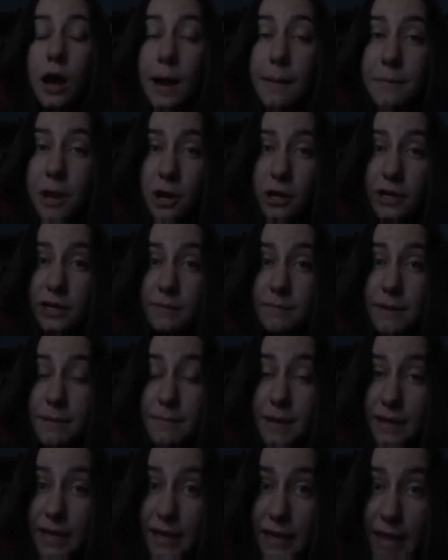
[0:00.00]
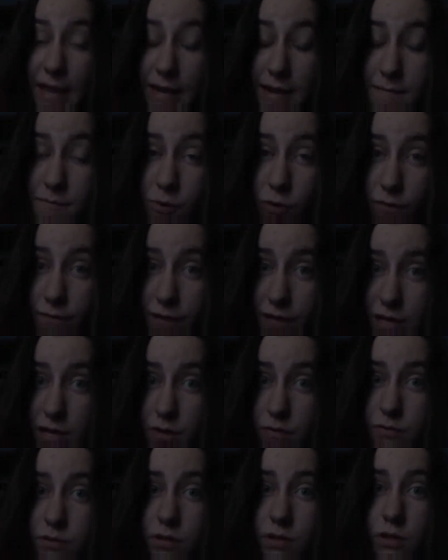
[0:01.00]
I'm not going to be making any more
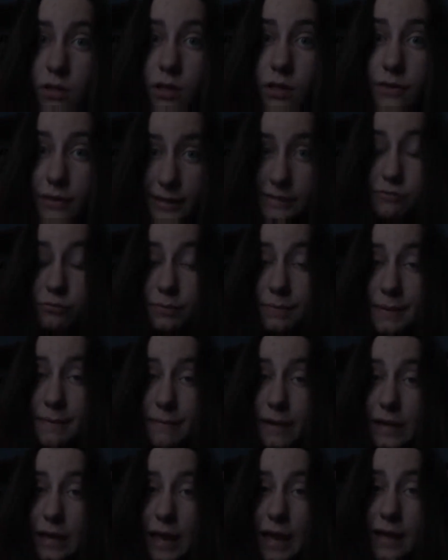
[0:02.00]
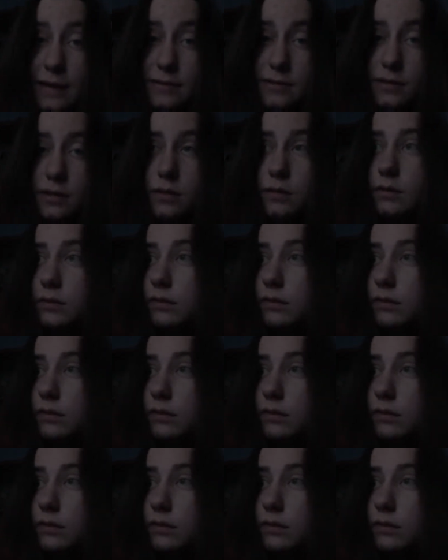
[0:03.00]
videos. This will be my last.